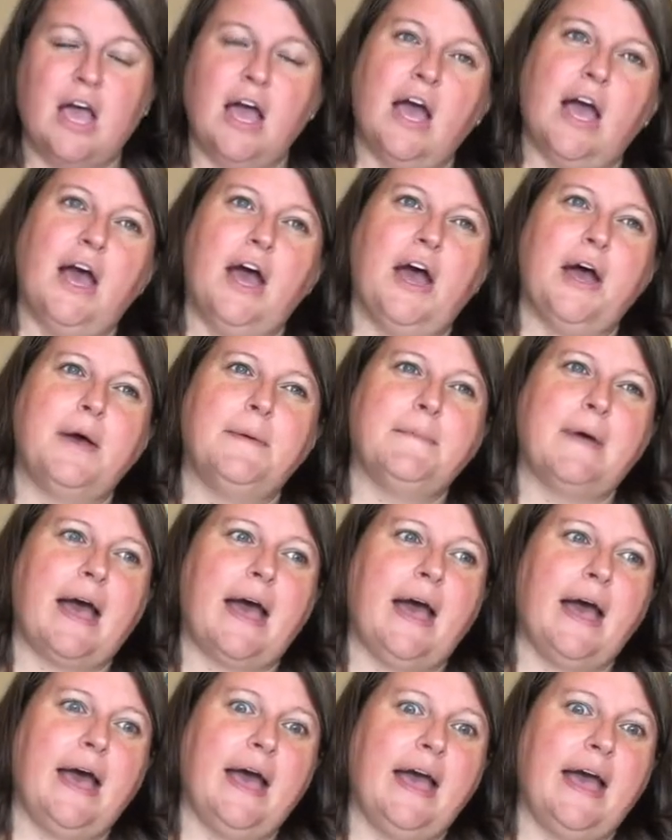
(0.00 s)

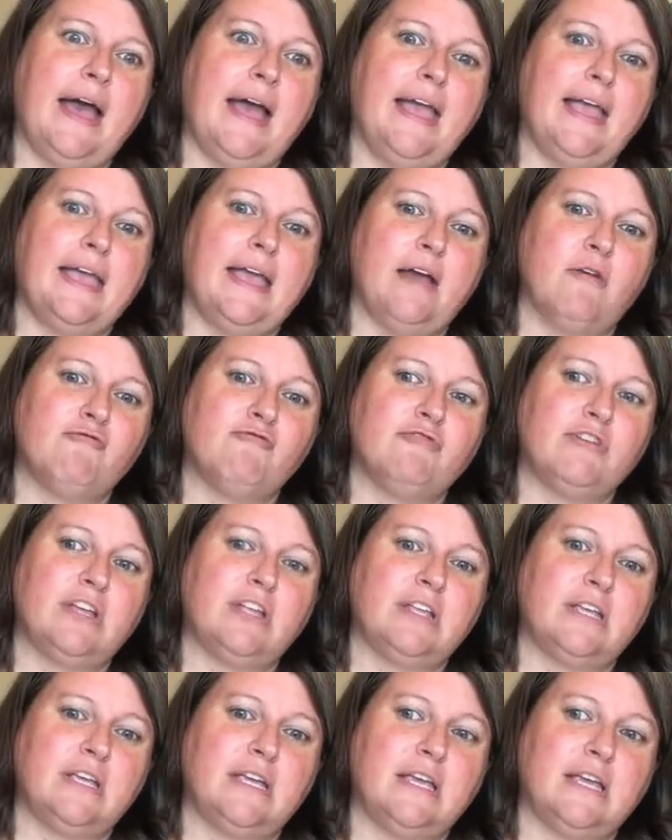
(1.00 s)
I
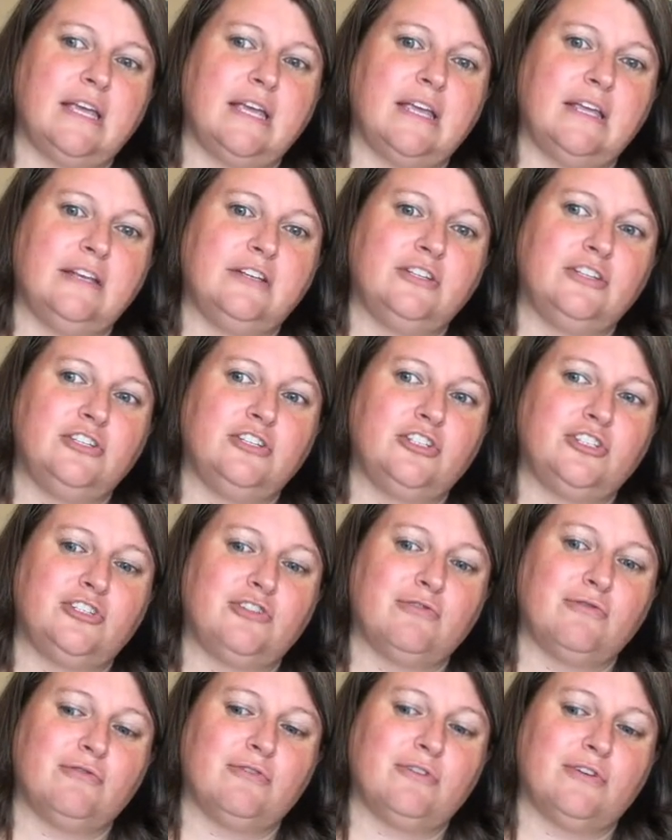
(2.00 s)
really
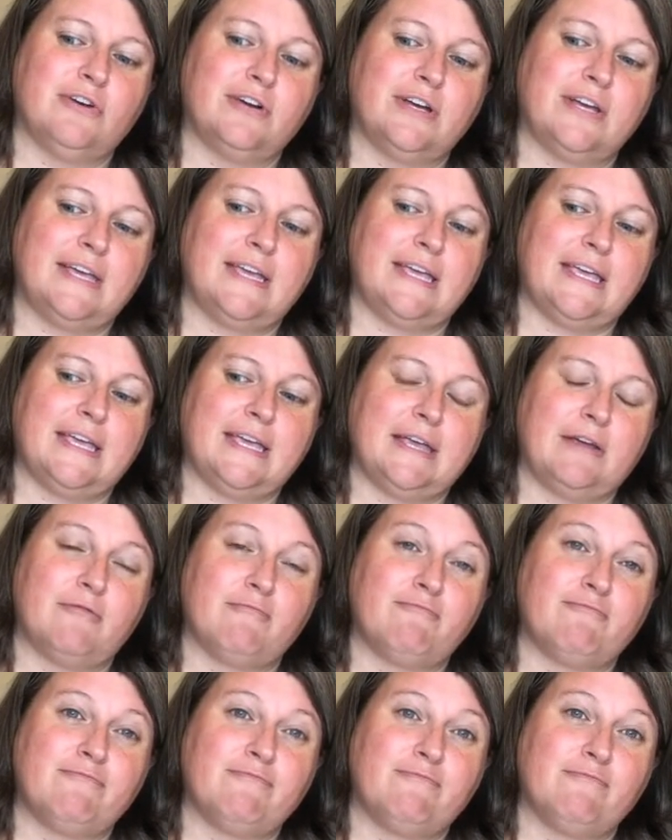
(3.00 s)
enjoy
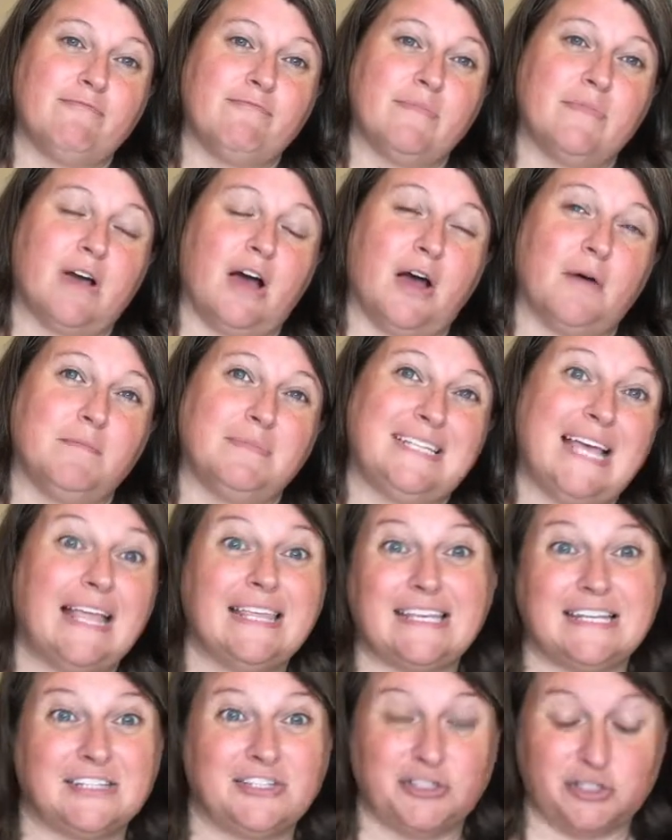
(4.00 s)

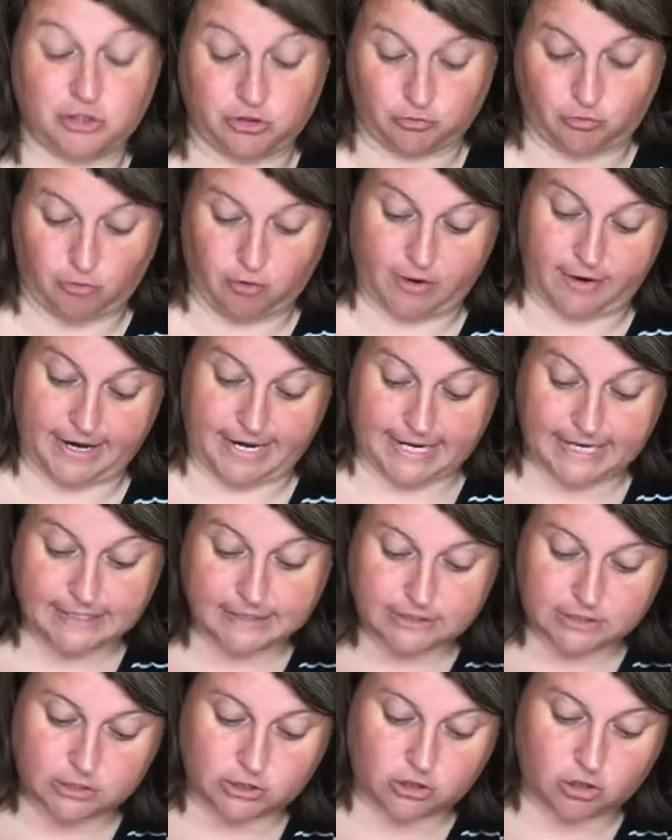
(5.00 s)
telling stories.
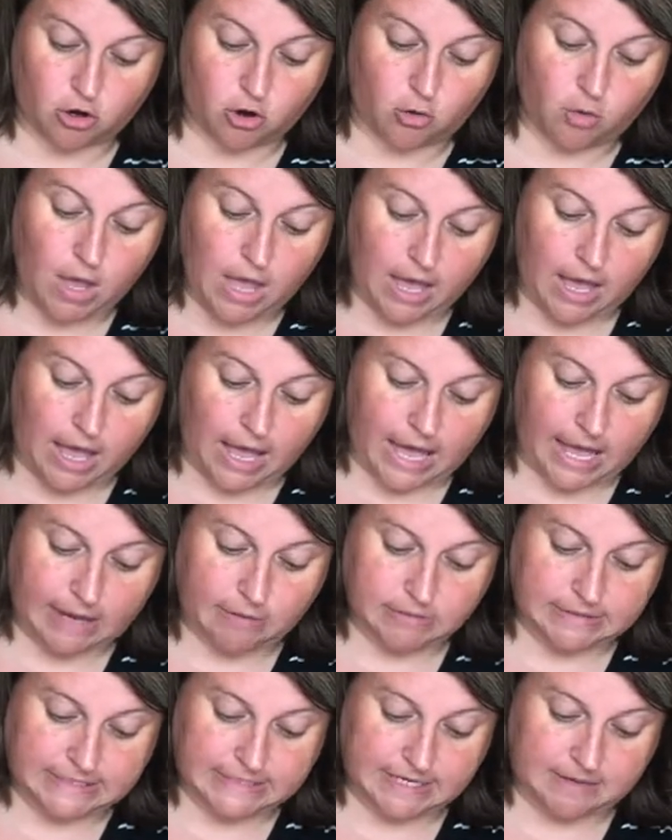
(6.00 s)
So I
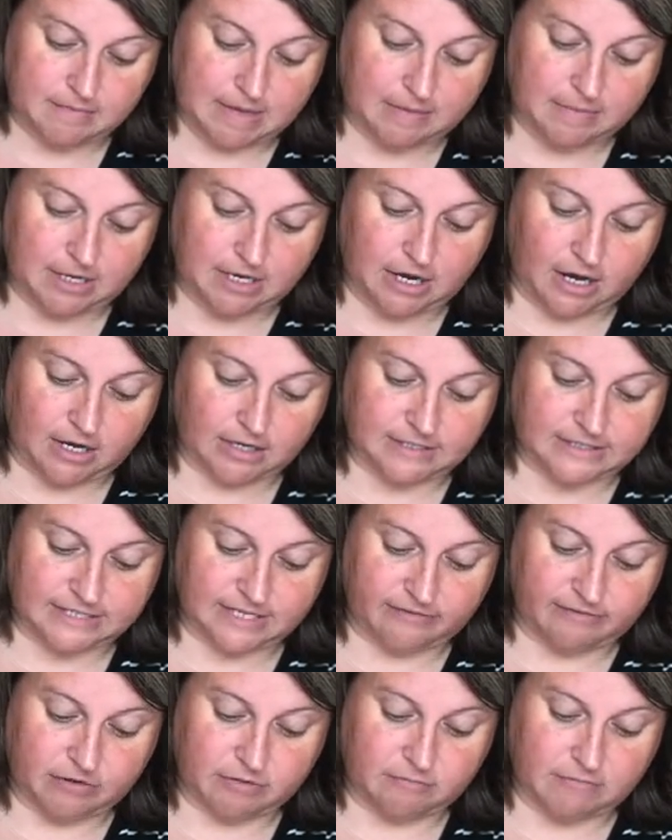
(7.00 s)
would say maybe God has
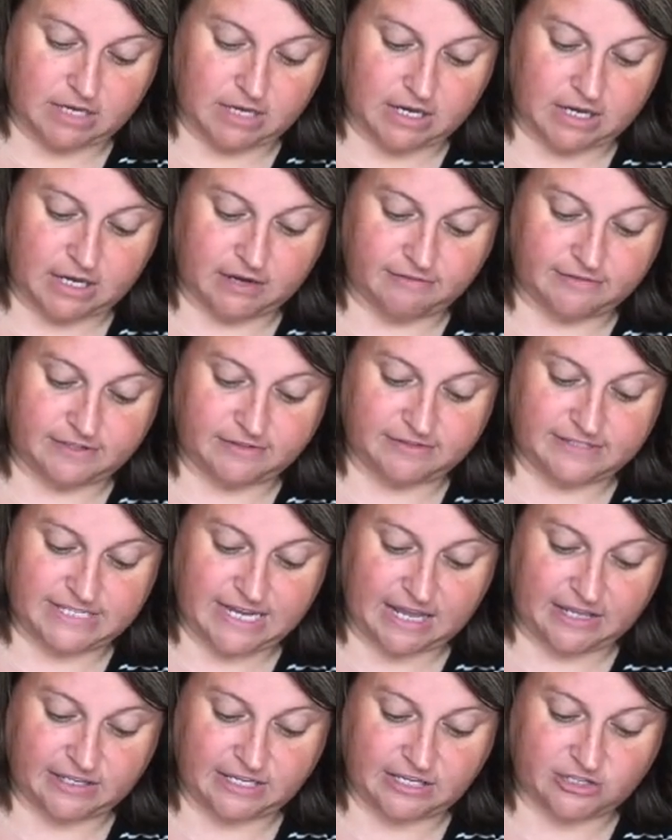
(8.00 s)
given me a gift of
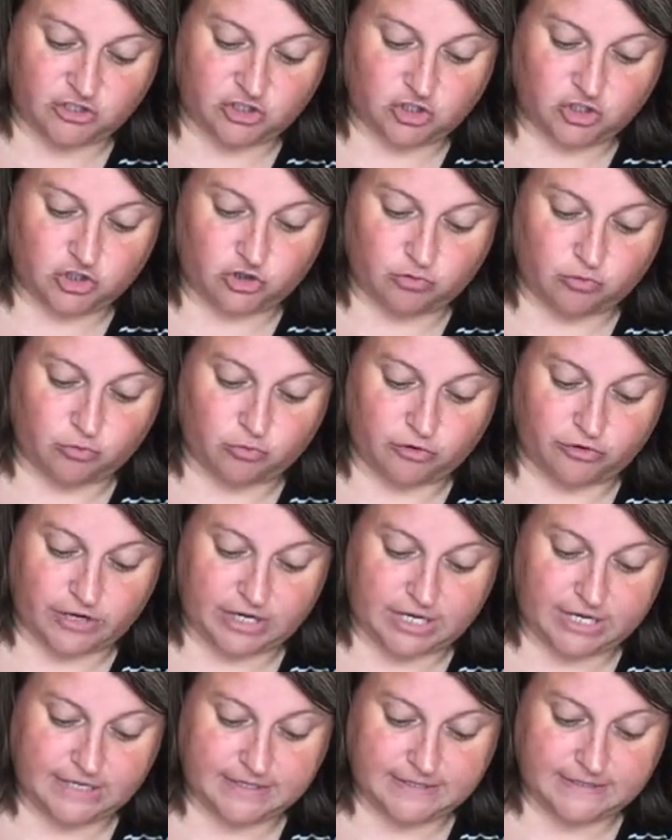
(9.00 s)
telling
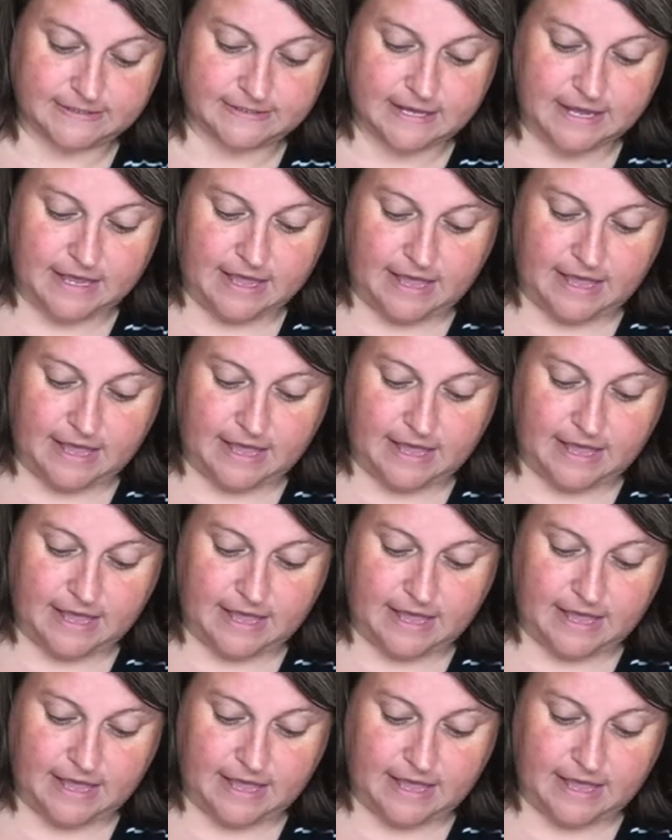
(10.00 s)
stories.